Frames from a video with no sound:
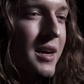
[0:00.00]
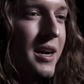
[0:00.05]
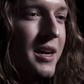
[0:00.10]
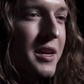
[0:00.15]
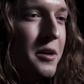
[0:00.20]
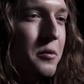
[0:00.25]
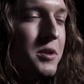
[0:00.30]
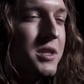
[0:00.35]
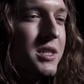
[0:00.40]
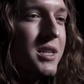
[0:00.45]

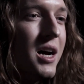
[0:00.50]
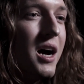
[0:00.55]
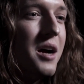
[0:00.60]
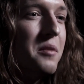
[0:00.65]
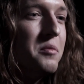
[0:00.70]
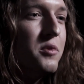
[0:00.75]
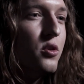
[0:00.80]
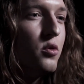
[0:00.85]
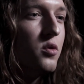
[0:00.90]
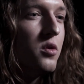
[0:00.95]
and it was
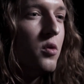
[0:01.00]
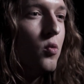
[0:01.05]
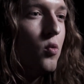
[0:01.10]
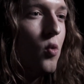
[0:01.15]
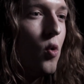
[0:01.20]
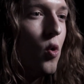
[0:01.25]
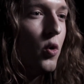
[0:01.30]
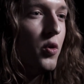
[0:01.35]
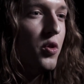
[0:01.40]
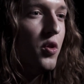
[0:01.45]
time to
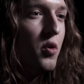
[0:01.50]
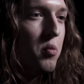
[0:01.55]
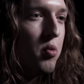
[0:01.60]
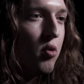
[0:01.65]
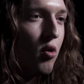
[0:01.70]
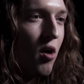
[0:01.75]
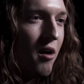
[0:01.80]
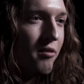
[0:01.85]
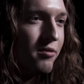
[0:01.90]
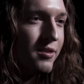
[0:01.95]
reward the
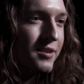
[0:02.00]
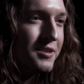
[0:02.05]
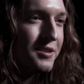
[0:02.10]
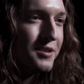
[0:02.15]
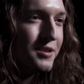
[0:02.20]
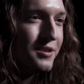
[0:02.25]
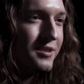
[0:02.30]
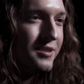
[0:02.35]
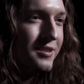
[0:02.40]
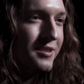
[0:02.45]

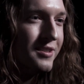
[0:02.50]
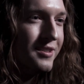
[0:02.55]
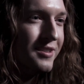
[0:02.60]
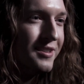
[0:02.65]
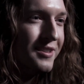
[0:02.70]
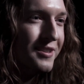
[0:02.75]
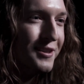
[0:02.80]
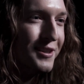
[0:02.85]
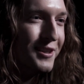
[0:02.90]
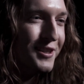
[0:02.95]
prophets,
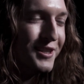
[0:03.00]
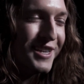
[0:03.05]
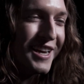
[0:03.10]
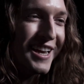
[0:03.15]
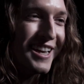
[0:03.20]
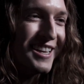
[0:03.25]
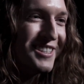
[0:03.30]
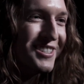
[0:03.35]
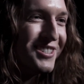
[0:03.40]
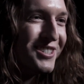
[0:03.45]

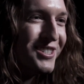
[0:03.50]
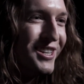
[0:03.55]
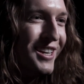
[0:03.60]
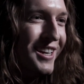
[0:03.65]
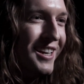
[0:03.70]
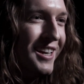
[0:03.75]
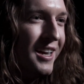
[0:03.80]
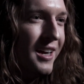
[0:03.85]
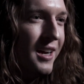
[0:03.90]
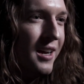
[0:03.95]
saints,
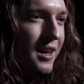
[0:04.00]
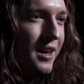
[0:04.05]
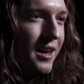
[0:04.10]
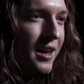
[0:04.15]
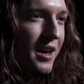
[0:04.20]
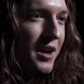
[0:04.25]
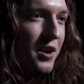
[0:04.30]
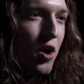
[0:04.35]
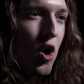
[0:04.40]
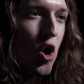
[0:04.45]

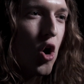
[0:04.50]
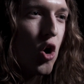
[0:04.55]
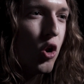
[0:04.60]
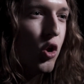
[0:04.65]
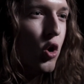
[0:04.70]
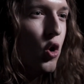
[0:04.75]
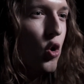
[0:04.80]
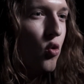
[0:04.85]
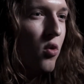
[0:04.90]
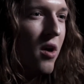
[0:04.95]
and
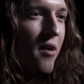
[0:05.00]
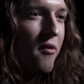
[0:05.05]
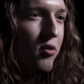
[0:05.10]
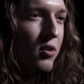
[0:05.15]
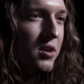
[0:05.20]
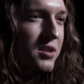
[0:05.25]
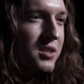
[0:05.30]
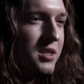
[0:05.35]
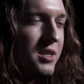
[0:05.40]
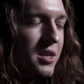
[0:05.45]
all who
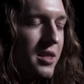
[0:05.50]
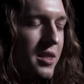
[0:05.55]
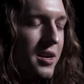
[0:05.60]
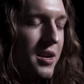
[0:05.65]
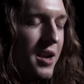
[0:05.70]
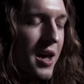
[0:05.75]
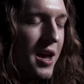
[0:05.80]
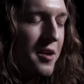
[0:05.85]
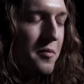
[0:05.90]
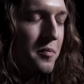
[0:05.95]
reverenced the
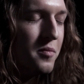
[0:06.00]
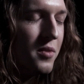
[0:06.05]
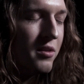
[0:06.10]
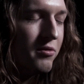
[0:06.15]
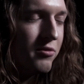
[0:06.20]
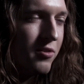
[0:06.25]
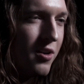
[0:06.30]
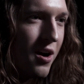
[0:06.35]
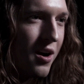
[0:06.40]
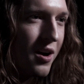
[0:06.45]
name
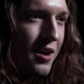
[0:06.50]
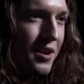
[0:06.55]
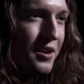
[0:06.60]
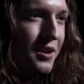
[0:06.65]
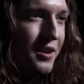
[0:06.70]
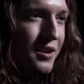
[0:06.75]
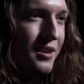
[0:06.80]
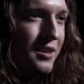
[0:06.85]
of God.